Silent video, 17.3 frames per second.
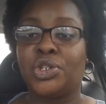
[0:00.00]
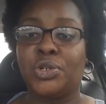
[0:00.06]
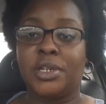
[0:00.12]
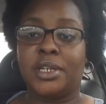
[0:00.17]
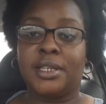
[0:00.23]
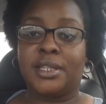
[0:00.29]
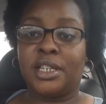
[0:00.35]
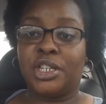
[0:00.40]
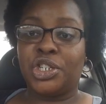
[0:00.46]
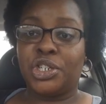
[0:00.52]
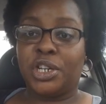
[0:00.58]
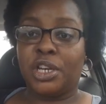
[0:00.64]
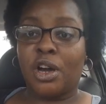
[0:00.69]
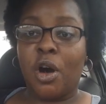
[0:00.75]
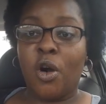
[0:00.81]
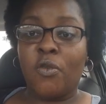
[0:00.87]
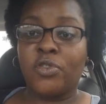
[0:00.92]

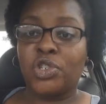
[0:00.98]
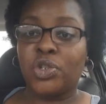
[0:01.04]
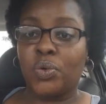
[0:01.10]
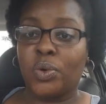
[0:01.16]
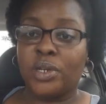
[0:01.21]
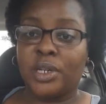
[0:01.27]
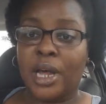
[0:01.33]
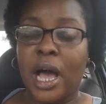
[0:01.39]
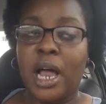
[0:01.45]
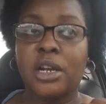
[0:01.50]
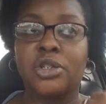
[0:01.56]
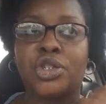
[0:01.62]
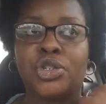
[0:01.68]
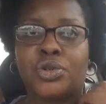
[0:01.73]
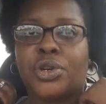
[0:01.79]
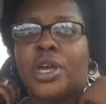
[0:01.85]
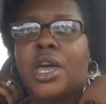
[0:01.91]
transitioning over to a
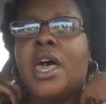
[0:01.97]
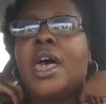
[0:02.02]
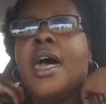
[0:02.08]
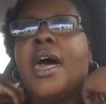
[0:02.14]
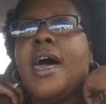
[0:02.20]
Dollar Tree.